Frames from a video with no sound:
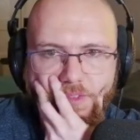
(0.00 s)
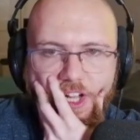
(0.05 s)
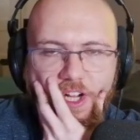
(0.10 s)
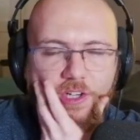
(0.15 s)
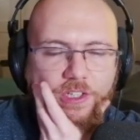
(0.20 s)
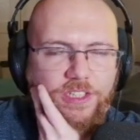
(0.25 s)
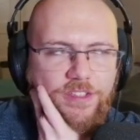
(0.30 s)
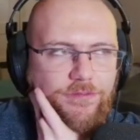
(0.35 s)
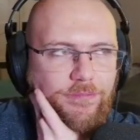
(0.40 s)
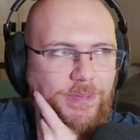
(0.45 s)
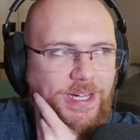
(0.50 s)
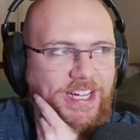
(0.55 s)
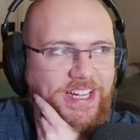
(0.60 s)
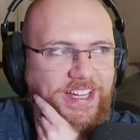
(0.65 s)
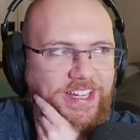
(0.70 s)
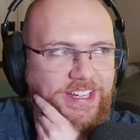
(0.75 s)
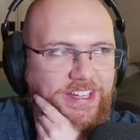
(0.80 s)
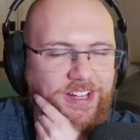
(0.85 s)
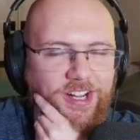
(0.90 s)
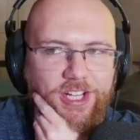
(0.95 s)
All of
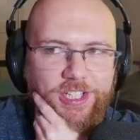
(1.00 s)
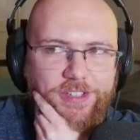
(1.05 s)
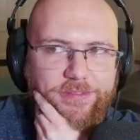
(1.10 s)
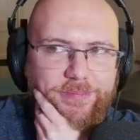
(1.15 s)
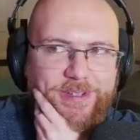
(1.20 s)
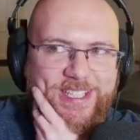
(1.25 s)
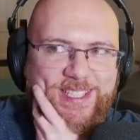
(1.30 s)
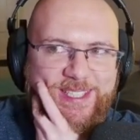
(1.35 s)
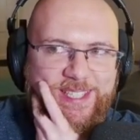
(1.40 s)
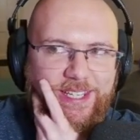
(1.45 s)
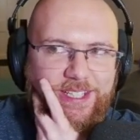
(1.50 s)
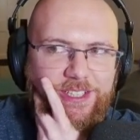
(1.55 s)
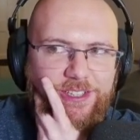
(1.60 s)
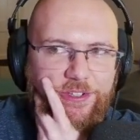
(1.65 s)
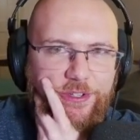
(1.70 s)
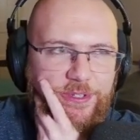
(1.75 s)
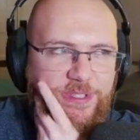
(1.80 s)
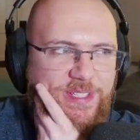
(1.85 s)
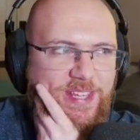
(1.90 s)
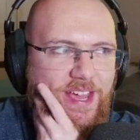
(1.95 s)
my
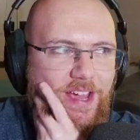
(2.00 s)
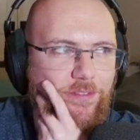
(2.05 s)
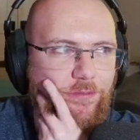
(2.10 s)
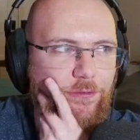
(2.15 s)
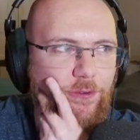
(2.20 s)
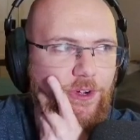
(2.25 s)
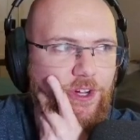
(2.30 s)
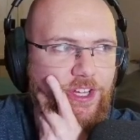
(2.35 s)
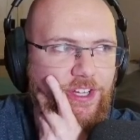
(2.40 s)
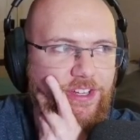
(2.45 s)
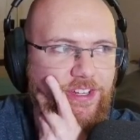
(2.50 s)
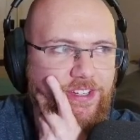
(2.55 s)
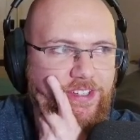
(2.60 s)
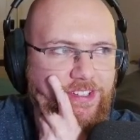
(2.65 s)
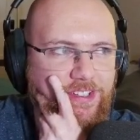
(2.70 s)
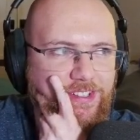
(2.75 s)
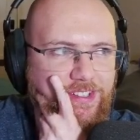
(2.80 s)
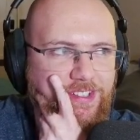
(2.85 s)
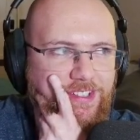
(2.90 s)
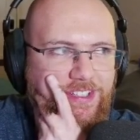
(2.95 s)
settlers have one.
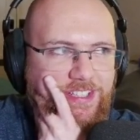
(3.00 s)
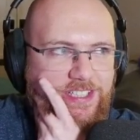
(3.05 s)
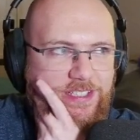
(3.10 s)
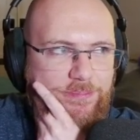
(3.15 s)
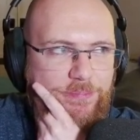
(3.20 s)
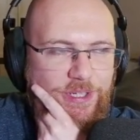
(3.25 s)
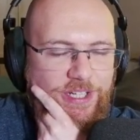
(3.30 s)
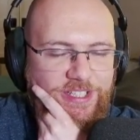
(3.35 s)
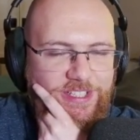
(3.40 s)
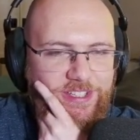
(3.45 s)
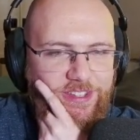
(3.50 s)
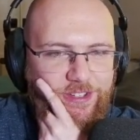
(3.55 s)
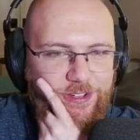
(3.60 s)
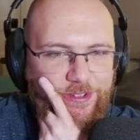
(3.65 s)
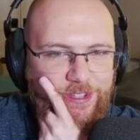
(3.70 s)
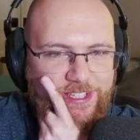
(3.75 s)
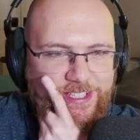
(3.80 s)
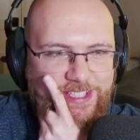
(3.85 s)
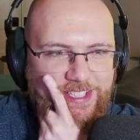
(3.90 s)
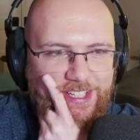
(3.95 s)
It's bugged
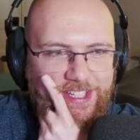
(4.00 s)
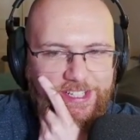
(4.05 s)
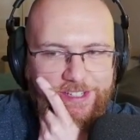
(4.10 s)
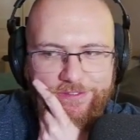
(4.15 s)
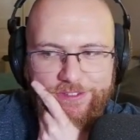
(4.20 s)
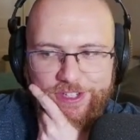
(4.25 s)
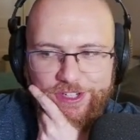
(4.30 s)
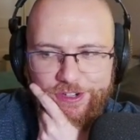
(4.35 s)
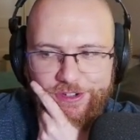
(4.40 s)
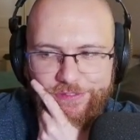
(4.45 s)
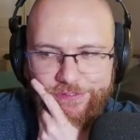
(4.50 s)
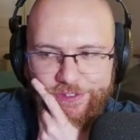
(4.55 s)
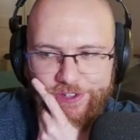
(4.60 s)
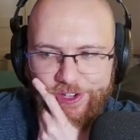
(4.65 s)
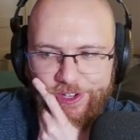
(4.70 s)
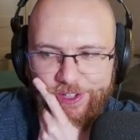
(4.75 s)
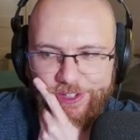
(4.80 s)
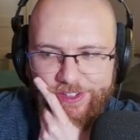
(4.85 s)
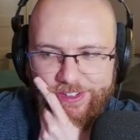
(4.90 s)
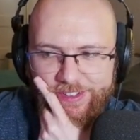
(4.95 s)
though, that's not even your
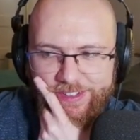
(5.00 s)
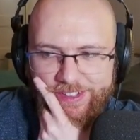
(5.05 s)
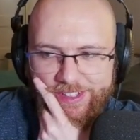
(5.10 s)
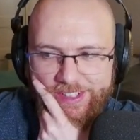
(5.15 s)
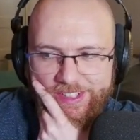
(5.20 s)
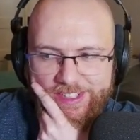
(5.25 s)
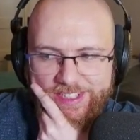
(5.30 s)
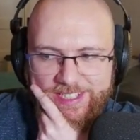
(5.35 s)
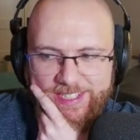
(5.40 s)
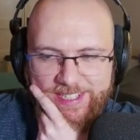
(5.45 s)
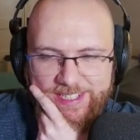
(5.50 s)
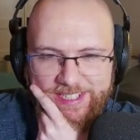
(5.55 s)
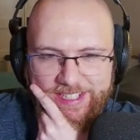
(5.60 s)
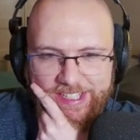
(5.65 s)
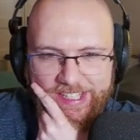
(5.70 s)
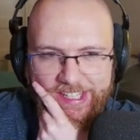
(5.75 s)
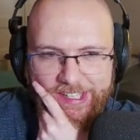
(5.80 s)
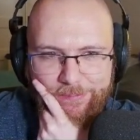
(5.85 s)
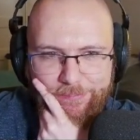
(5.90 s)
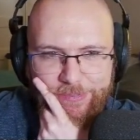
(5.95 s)
fault. This is a
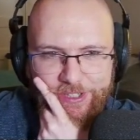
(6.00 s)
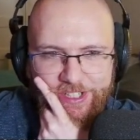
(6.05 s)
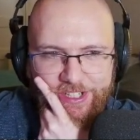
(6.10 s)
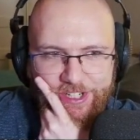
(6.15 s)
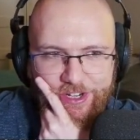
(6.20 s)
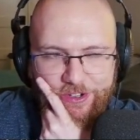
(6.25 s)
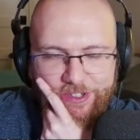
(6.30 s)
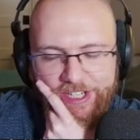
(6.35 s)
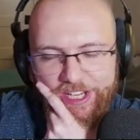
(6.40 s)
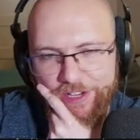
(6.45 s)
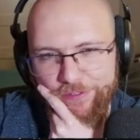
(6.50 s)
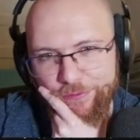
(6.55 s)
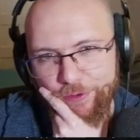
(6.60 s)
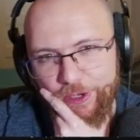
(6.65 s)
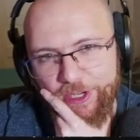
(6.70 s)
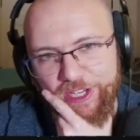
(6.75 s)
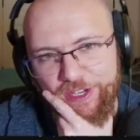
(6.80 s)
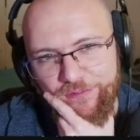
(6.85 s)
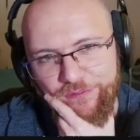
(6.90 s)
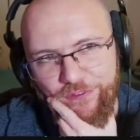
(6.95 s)
game bug. Okay, if
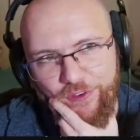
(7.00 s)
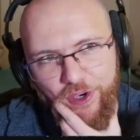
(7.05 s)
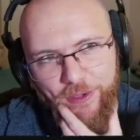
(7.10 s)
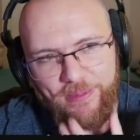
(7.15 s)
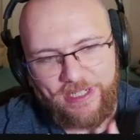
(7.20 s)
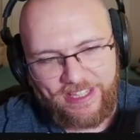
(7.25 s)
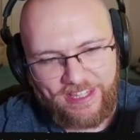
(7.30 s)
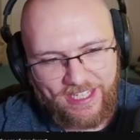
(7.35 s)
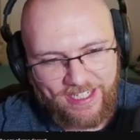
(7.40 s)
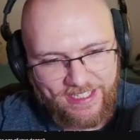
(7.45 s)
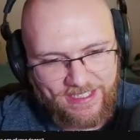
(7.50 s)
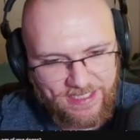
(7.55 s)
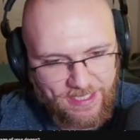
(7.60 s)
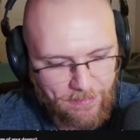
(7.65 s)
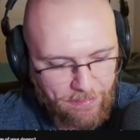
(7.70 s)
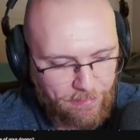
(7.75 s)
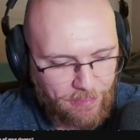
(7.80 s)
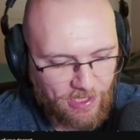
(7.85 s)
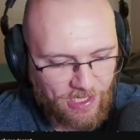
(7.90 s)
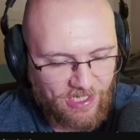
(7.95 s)
we're confirming that it's
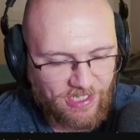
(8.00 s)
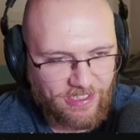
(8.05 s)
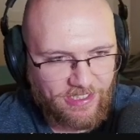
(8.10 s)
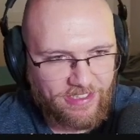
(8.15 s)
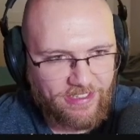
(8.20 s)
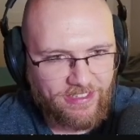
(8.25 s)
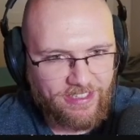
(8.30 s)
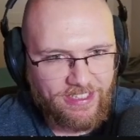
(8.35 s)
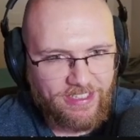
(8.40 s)
a bug,